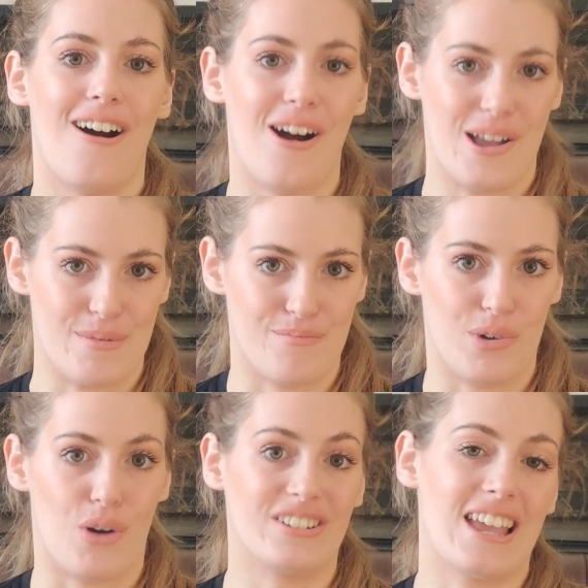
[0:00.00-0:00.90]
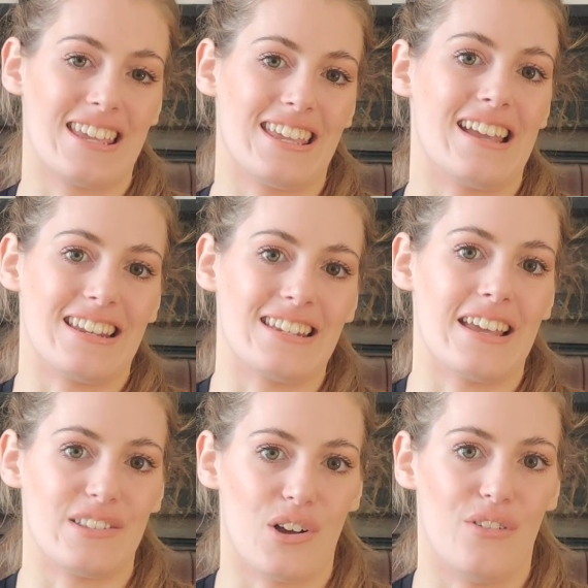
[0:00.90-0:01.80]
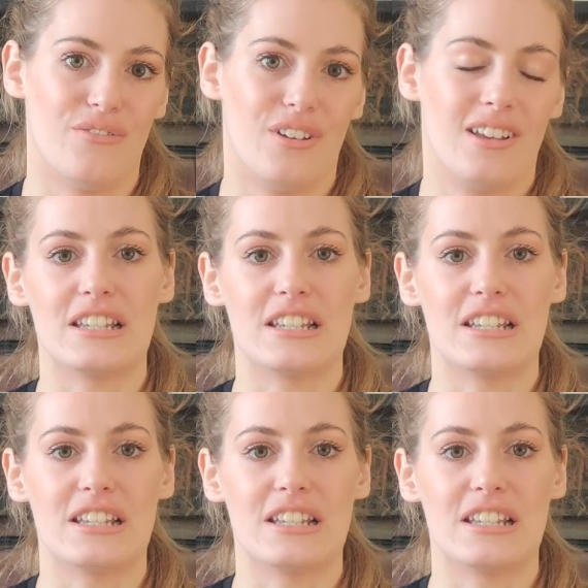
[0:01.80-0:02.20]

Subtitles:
I'm not taking any days off.